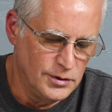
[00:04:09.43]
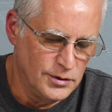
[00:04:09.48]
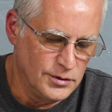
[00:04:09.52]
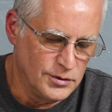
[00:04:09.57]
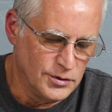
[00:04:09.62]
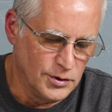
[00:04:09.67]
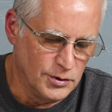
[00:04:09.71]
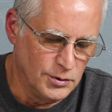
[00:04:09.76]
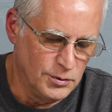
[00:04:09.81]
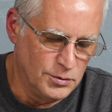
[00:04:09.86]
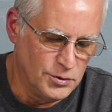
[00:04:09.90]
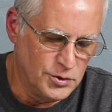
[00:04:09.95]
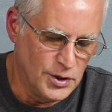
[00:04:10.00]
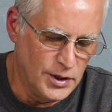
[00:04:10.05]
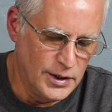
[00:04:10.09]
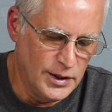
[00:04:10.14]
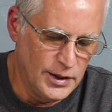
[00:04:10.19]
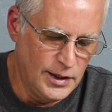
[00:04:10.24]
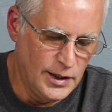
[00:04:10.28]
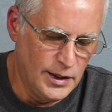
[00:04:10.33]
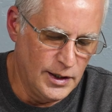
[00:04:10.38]
So try
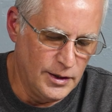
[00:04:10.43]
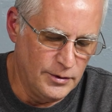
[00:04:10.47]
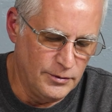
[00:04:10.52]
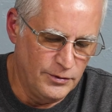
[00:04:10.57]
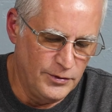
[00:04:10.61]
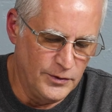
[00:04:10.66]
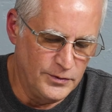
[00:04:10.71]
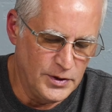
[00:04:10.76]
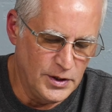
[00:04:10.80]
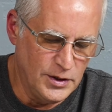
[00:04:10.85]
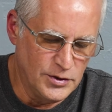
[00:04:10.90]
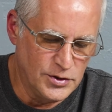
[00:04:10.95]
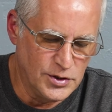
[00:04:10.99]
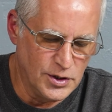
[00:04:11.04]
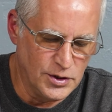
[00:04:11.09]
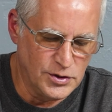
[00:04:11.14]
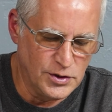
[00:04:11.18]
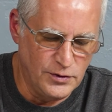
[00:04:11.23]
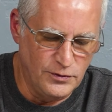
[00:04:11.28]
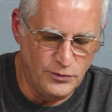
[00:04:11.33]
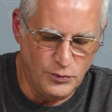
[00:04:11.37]
to get it
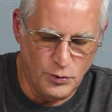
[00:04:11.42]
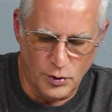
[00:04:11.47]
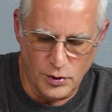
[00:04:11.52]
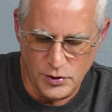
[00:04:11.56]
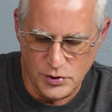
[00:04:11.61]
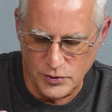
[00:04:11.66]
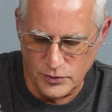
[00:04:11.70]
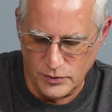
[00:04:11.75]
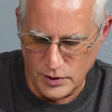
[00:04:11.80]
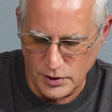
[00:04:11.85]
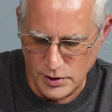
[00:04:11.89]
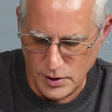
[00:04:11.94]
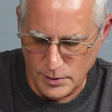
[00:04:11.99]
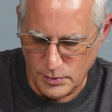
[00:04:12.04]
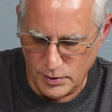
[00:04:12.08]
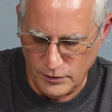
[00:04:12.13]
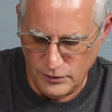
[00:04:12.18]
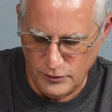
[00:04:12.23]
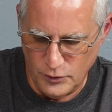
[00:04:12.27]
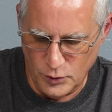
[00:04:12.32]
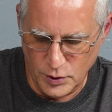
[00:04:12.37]
15/64 for a
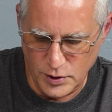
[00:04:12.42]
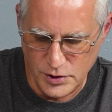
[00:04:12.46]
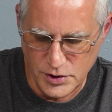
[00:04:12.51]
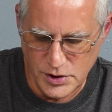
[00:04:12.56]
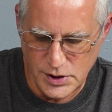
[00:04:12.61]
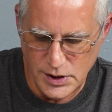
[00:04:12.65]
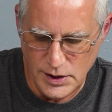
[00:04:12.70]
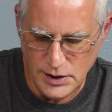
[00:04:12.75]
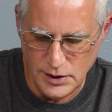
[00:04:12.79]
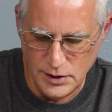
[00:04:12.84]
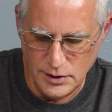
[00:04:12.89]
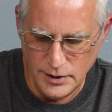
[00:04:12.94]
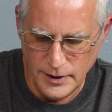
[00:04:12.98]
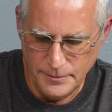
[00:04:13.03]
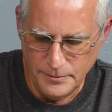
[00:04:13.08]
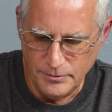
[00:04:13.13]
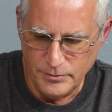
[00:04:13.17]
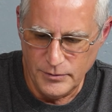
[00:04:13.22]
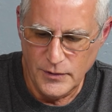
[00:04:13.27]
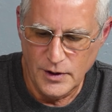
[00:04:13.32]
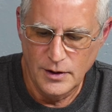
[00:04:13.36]
number 14.
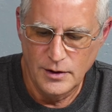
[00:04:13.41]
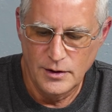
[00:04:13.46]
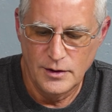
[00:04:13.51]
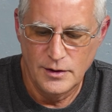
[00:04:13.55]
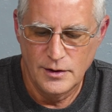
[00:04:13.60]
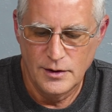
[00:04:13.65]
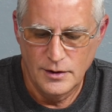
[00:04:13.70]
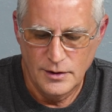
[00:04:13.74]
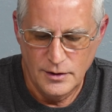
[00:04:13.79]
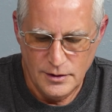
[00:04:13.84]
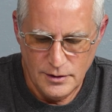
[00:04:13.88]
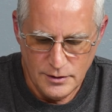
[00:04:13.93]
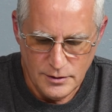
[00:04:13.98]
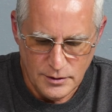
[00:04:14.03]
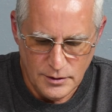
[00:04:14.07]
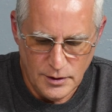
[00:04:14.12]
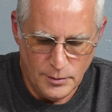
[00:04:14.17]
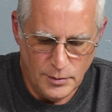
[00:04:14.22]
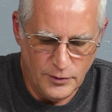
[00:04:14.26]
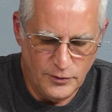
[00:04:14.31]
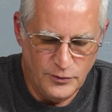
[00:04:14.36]

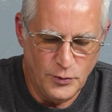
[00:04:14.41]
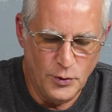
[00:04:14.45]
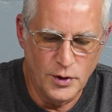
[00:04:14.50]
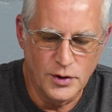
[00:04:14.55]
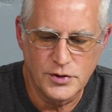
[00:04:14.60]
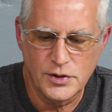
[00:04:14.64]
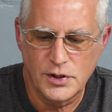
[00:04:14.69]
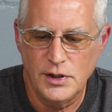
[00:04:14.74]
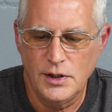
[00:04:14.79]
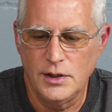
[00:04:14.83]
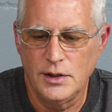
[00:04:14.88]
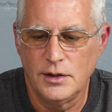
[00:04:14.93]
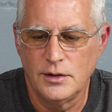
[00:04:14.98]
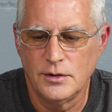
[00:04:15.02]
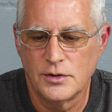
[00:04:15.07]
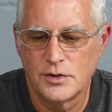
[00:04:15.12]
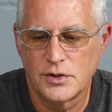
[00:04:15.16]
Number 14,